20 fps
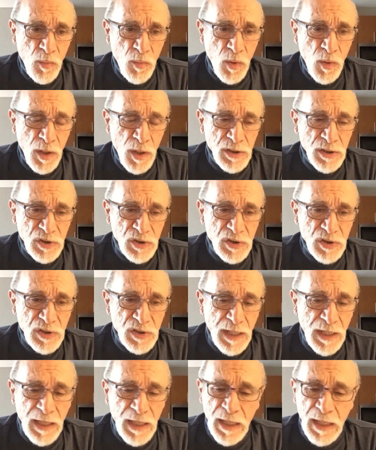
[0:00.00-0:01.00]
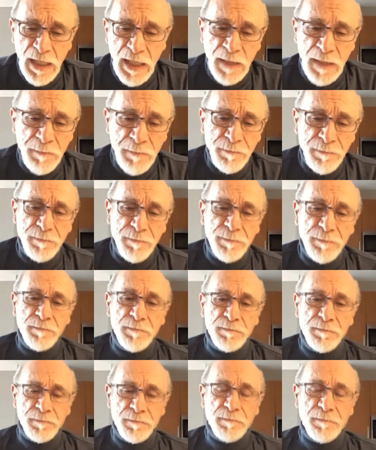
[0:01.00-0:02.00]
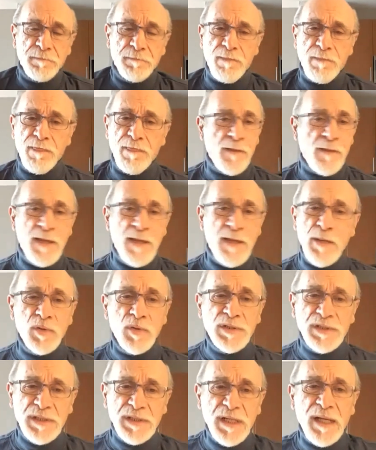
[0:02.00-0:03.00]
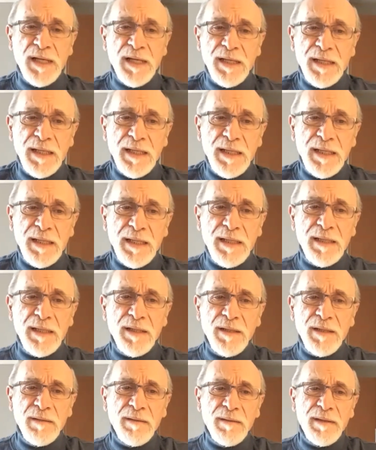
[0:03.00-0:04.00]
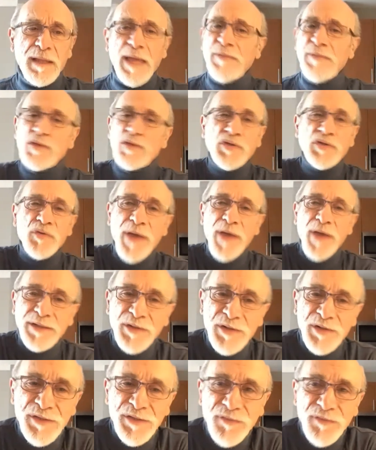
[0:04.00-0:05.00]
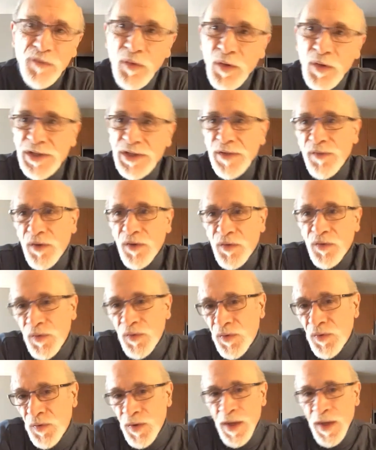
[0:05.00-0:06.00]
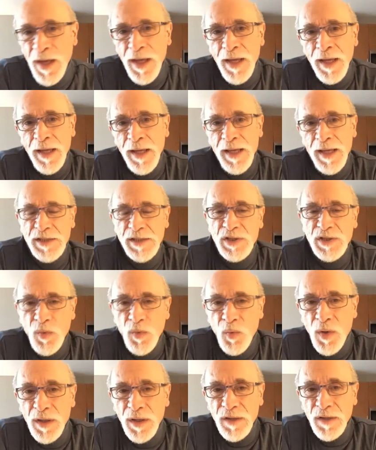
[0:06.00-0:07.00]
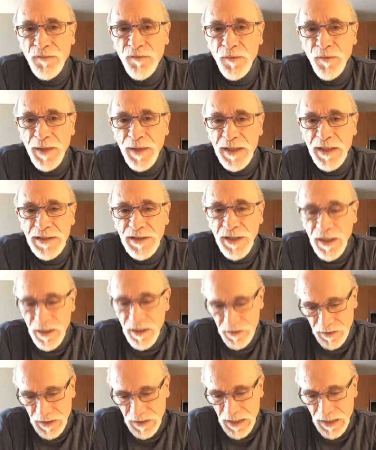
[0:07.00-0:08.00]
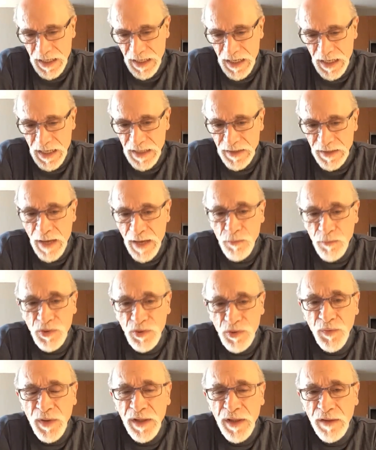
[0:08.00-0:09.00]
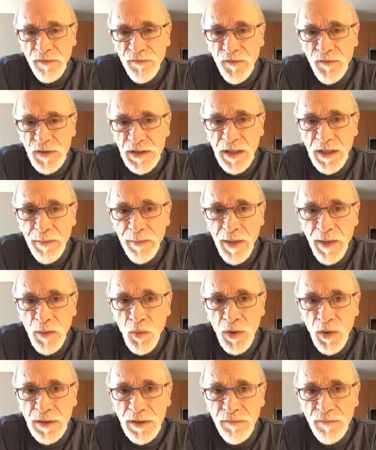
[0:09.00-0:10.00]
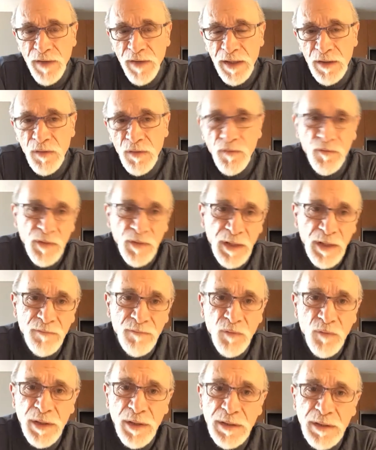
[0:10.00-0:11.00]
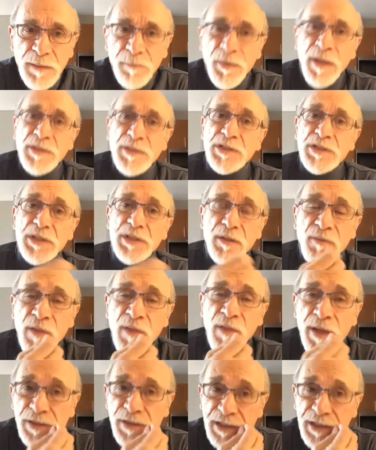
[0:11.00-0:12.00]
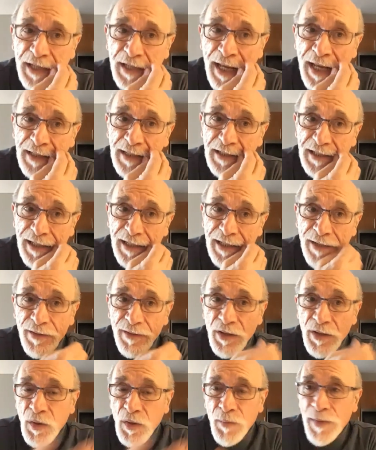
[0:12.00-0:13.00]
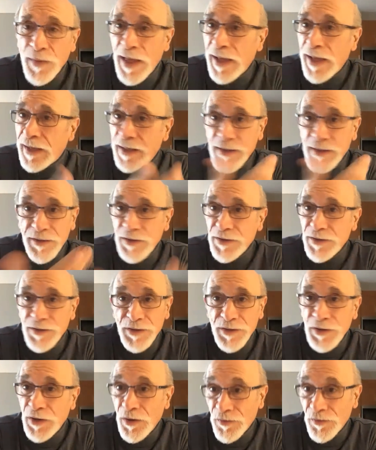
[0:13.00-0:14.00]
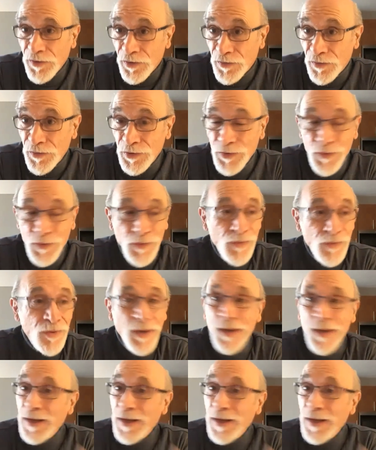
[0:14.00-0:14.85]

was, um, it was, uh, and the directors, of course, and the crew. It's so wonderful because, you know, uh, that was really the first time I worked in Vancouver and I've worked a bunch there since. And you go back and you know the crew